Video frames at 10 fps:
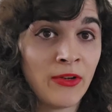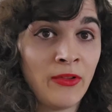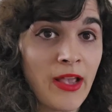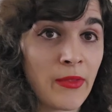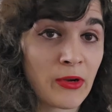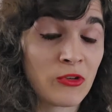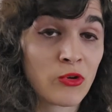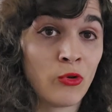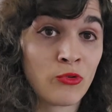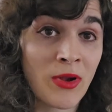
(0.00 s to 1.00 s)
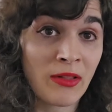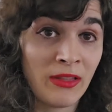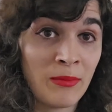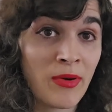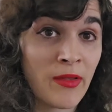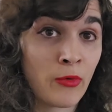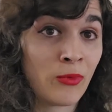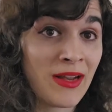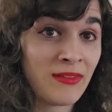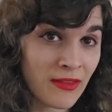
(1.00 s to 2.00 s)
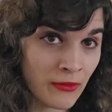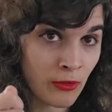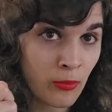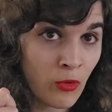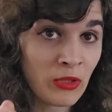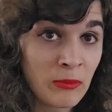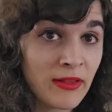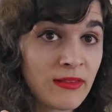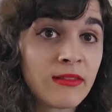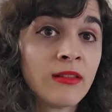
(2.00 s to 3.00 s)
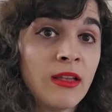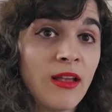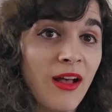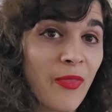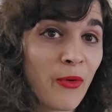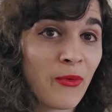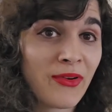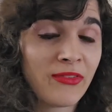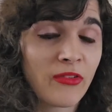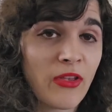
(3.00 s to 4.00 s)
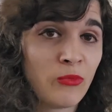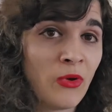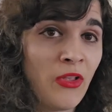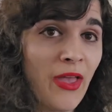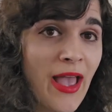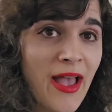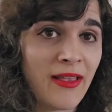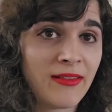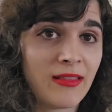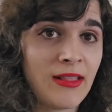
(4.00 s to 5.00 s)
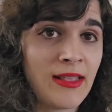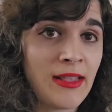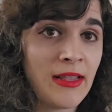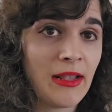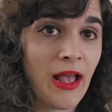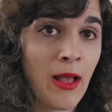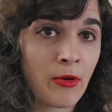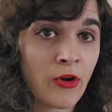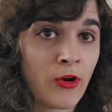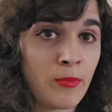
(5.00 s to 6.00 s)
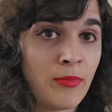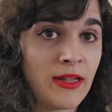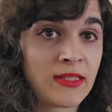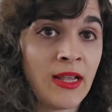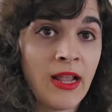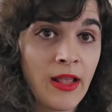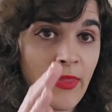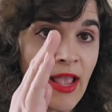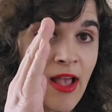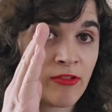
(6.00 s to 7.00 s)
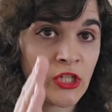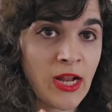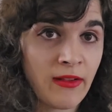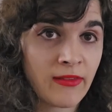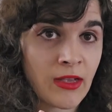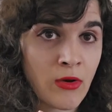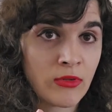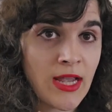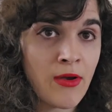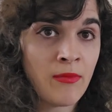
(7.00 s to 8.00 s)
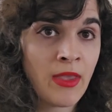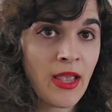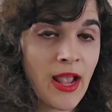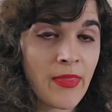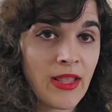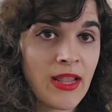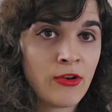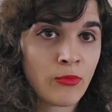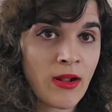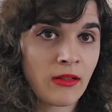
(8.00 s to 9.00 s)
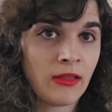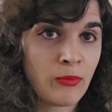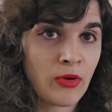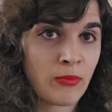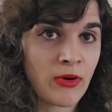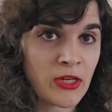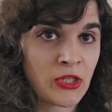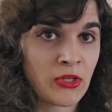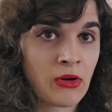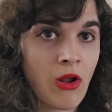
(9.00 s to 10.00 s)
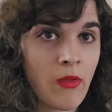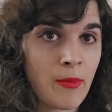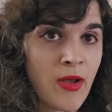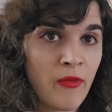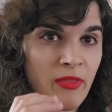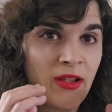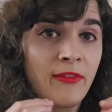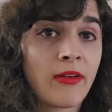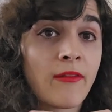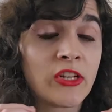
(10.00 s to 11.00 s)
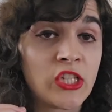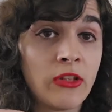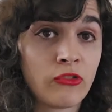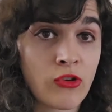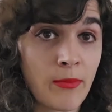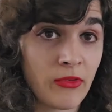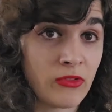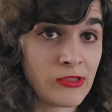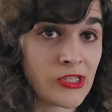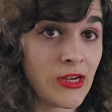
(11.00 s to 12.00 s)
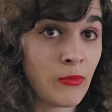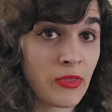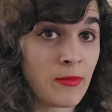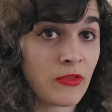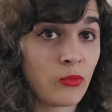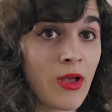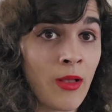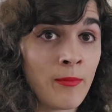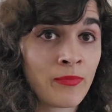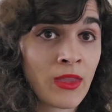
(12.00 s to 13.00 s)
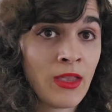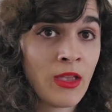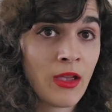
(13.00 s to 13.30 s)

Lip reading: in the middle, and they're controlled directly by the reins, the little pulley bits on the horse, as well as the curb bit. They have shanks that go down, and they indirectly put pressure on the mouth. They often have a chin strap associated with them as well.